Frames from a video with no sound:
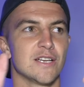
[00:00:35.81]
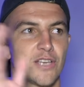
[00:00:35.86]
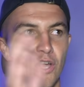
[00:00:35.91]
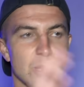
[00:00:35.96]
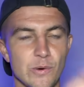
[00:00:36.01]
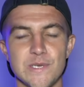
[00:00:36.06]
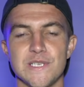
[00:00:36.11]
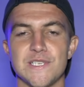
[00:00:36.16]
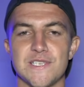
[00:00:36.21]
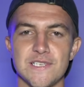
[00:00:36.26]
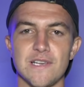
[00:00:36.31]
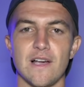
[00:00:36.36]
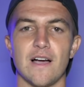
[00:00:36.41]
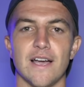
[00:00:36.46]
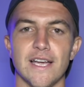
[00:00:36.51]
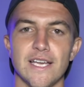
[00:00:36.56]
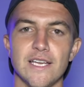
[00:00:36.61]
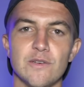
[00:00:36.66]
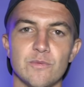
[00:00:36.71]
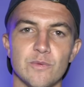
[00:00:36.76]

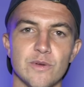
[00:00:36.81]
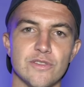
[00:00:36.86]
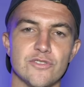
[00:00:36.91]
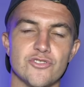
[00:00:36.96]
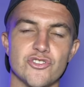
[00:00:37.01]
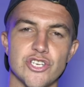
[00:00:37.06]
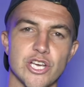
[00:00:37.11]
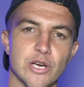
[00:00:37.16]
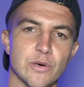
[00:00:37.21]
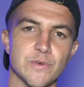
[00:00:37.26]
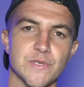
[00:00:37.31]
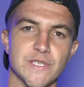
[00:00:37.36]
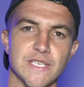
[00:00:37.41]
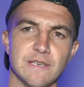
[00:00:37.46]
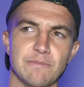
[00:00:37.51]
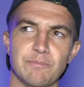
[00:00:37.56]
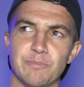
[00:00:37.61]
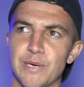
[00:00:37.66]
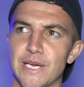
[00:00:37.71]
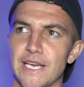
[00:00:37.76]
coincide with
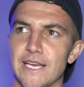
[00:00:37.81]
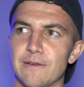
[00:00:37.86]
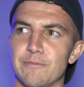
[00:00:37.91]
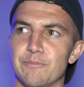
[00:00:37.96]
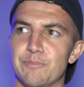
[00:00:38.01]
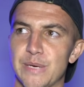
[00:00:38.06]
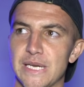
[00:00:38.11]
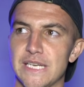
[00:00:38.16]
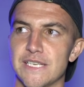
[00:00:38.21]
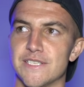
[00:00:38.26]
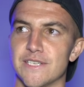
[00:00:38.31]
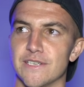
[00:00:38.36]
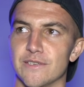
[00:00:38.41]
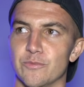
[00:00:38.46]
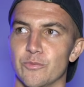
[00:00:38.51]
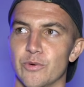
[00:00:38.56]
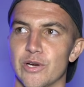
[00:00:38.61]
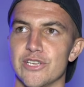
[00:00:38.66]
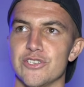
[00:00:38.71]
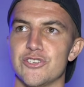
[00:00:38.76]
Chelsea being
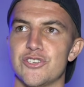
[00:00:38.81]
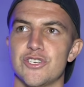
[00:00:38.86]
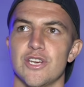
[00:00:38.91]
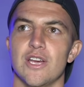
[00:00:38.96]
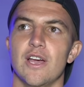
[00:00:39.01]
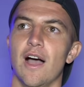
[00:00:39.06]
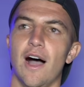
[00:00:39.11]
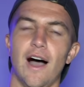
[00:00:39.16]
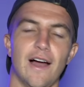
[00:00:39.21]
beaten, which,